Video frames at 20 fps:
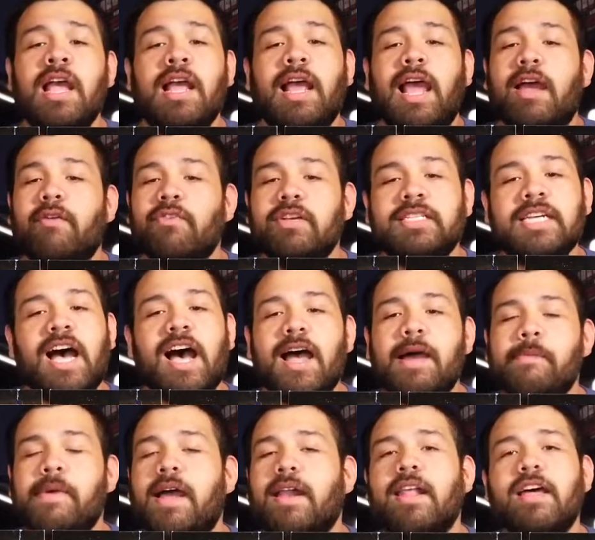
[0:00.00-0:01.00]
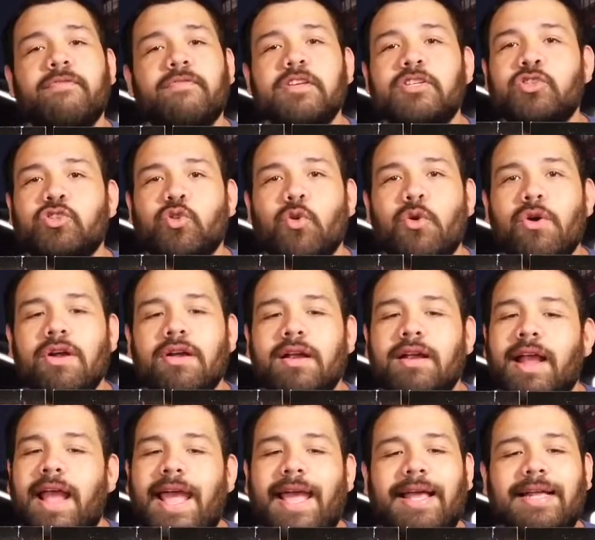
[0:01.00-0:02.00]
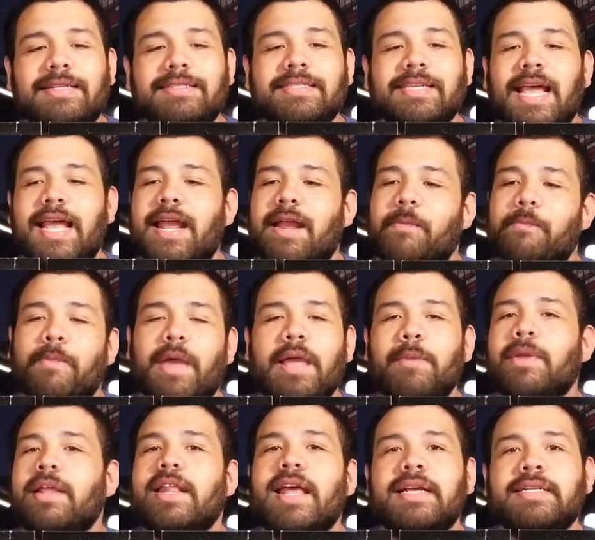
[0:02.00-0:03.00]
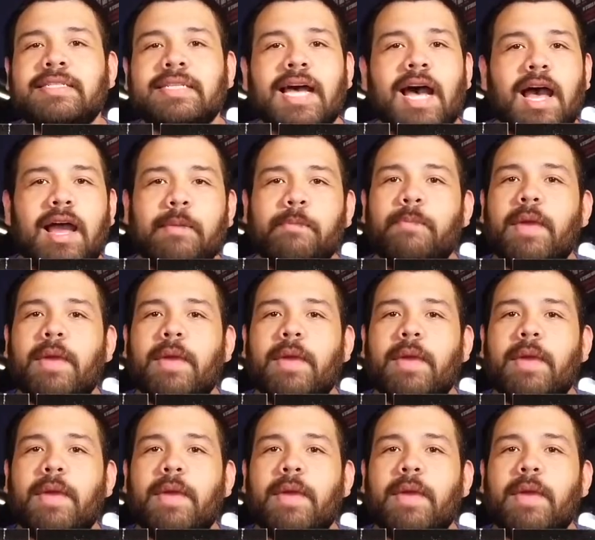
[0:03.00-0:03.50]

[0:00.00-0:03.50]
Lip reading: every time I left the store and saying maybe next time,